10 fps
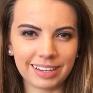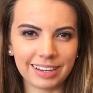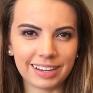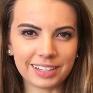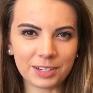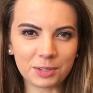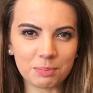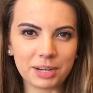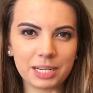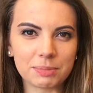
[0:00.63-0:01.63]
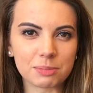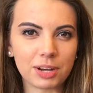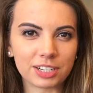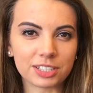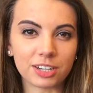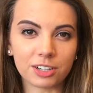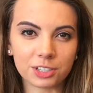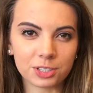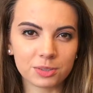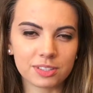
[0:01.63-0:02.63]
Hello, my name is Monica
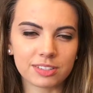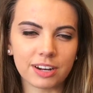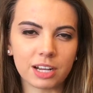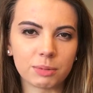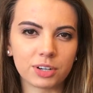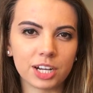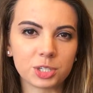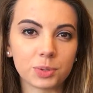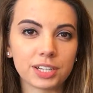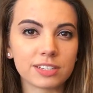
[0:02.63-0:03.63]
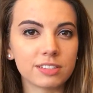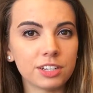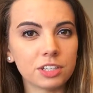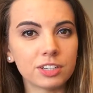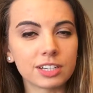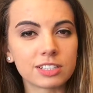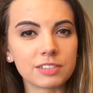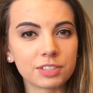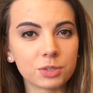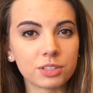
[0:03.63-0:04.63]
Todros, and I am a graduating senior at
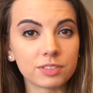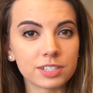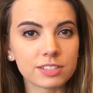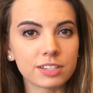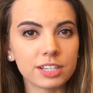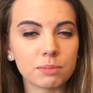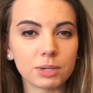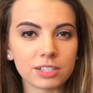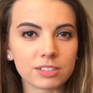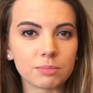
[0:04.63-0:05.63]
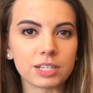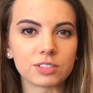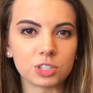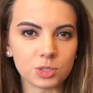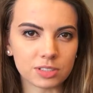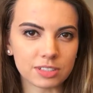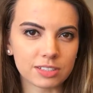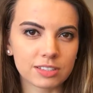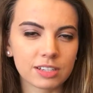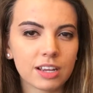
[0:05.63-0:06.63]
Suffolk University in Boston,
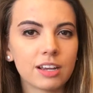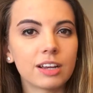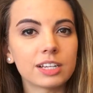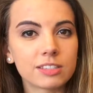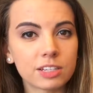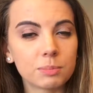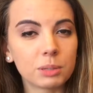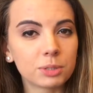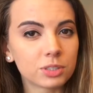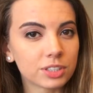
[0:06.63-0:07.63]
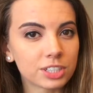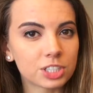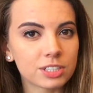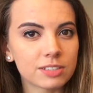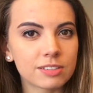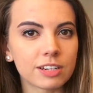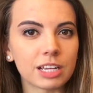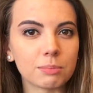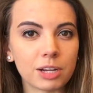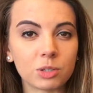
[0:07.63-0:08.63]
Massachusetts. I study public relations, and I
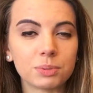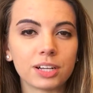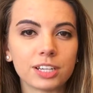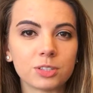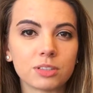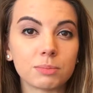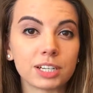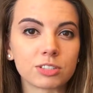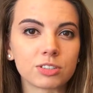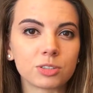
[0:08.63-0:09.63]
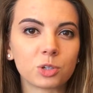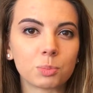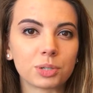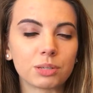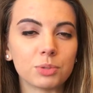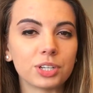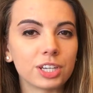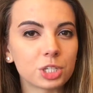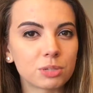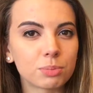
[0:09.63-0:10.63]
am now applying to the Master in Corporate
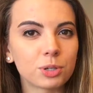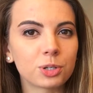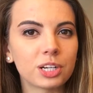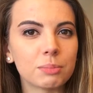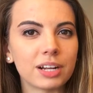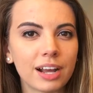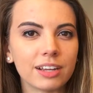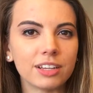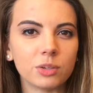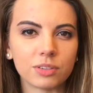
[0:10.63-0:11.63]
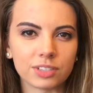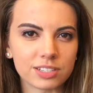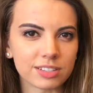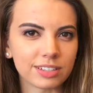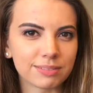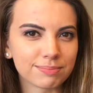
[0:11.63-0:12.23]
Communication program at IE University.